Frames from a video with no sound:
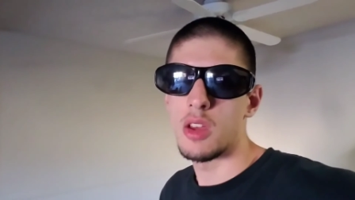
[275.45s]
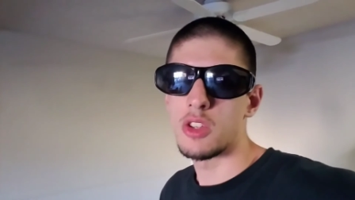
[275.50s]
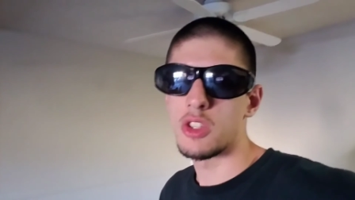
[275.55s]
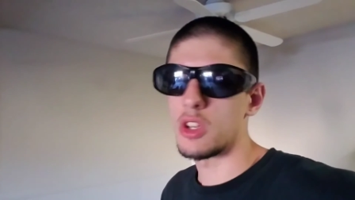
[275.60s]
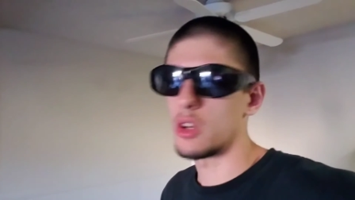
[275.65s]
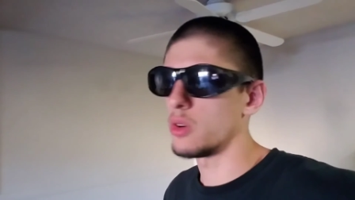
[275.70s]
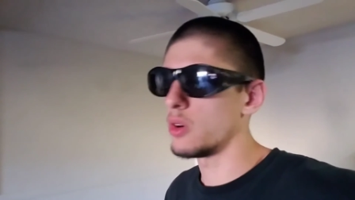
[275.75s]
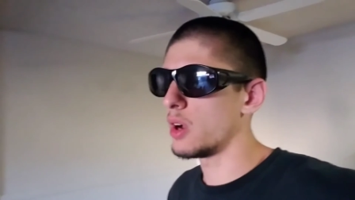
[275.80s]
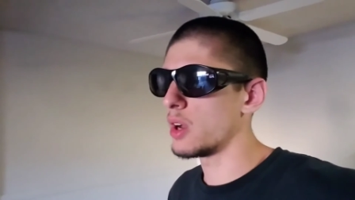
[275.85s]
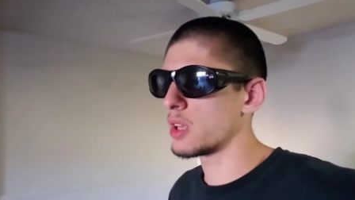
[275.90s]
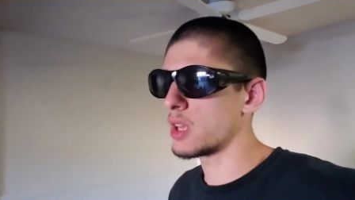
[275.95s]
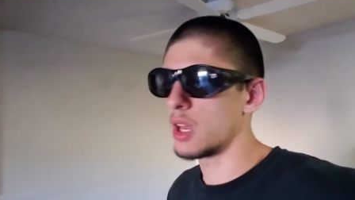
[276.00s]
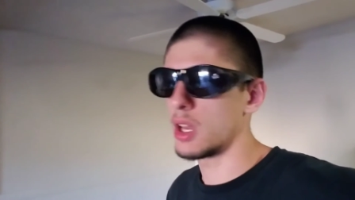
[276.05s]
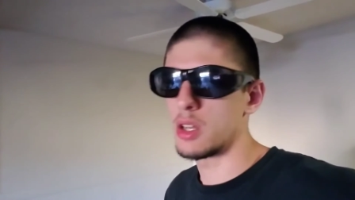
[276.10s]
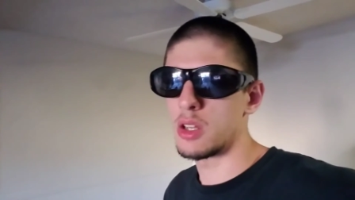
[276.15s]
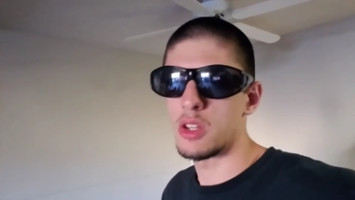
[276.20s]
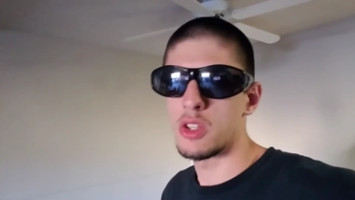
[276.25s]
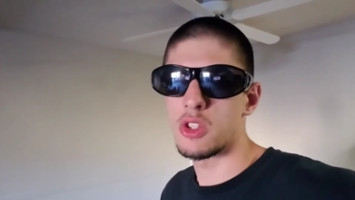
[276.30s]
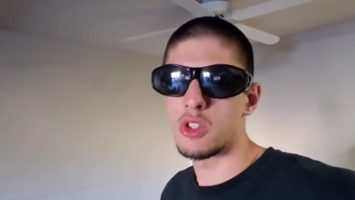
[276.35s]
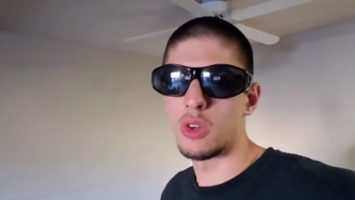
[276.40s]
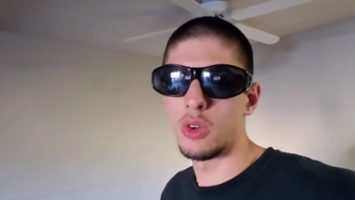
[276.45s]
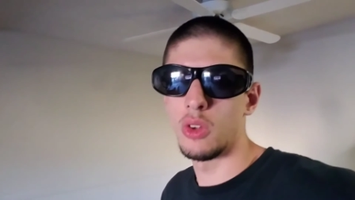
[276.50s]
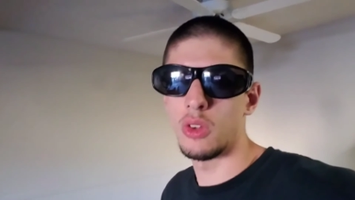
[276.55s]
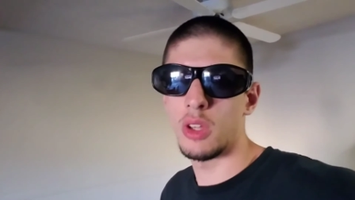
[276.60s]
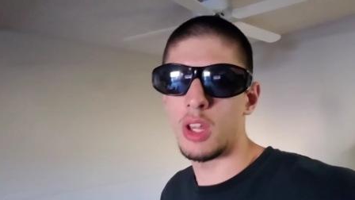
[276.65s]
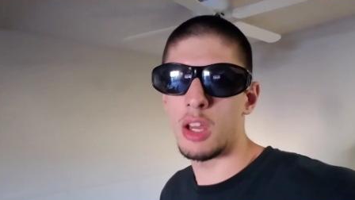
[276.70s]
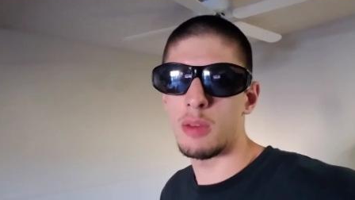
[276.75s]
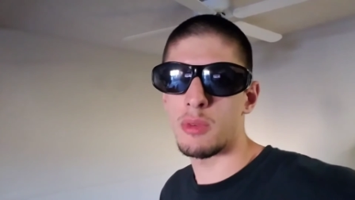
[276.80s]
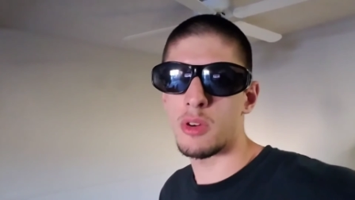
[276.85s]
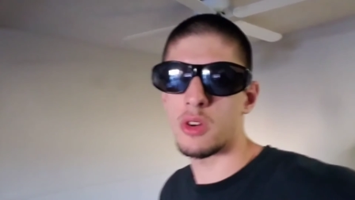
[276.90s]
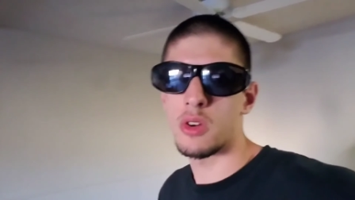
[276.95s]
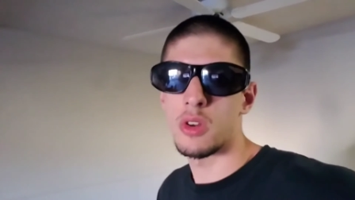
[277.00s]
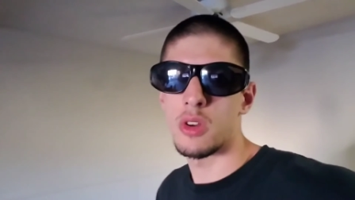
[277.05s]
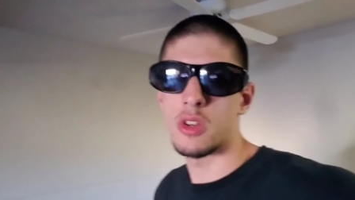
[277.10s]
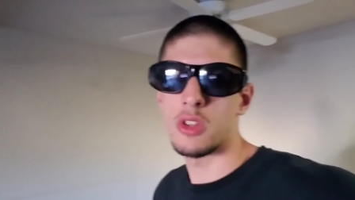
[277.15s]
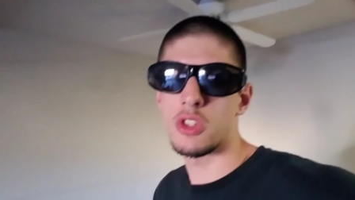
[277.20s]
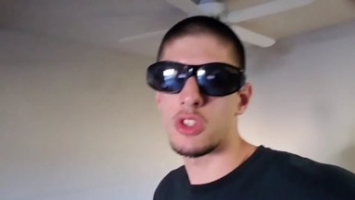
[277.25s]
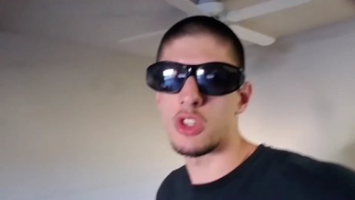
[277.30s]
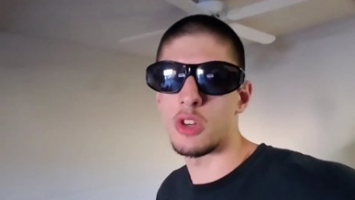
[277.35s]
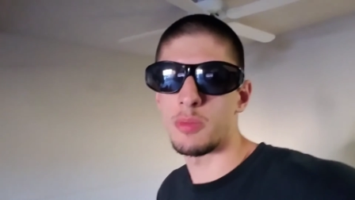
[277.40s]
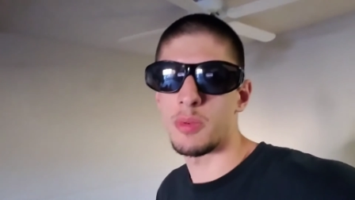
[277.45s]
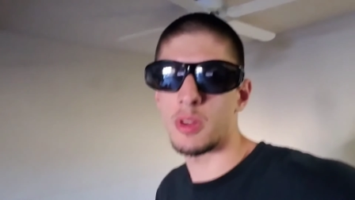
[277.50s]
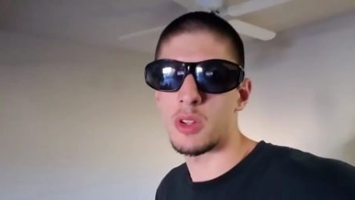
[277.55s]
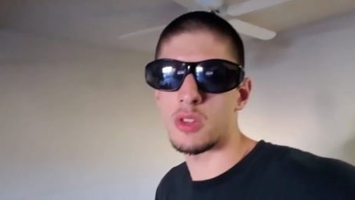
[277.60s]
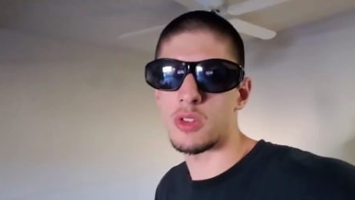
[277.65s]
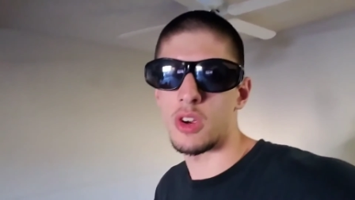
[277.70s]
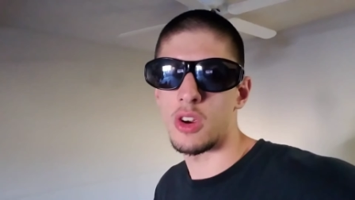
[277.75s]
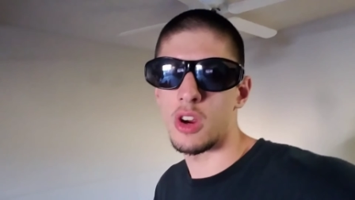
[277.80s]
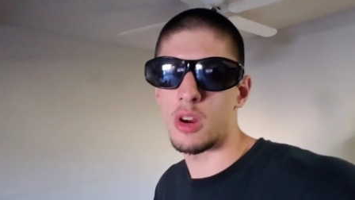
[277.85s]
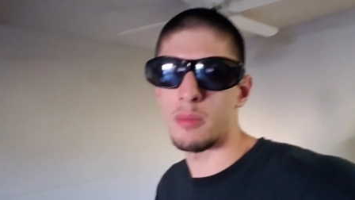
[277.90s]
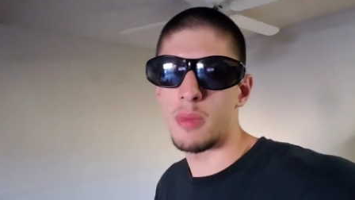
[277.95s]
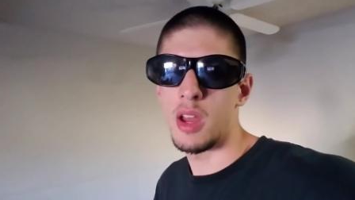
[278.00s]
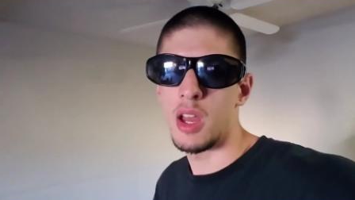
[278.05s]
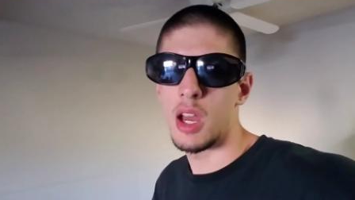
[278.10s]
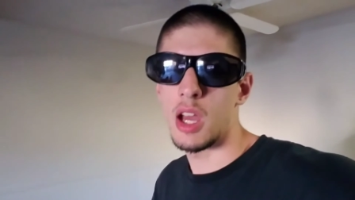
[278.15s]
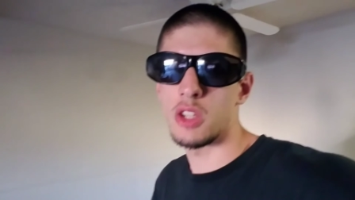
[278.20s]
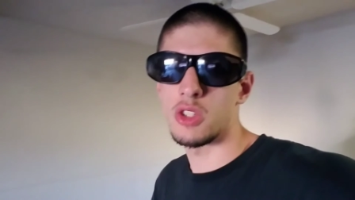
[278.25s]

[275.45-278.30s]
So again, stolen labor, stupid term,